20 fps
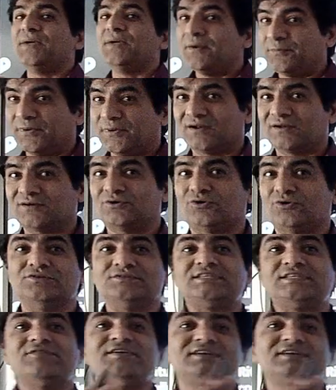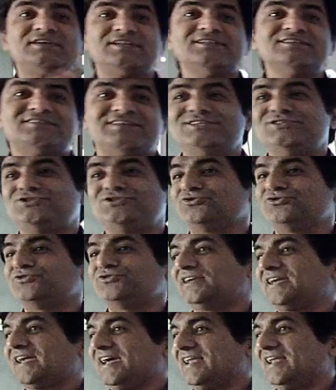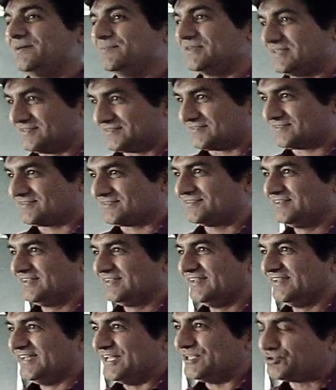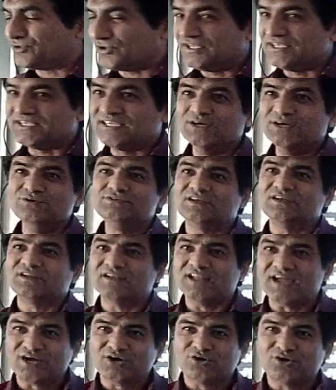on 17th century calamities. And so he gives a record of so